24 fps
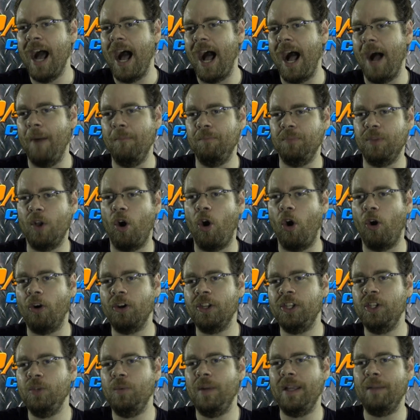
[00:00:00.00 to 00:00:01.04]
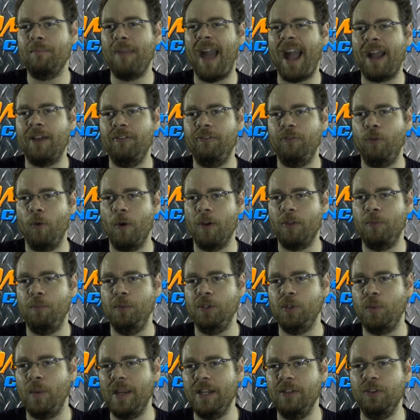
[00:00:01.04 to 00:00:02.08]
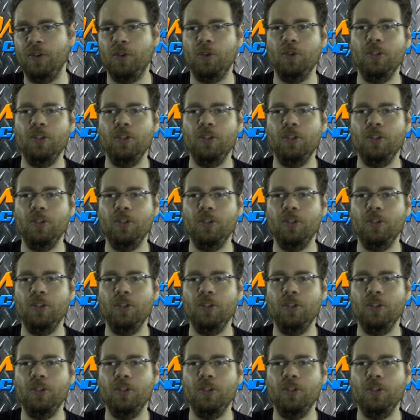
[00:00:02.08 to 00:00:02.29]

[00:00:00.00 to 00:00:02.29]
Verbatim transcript: arguing back and forth between the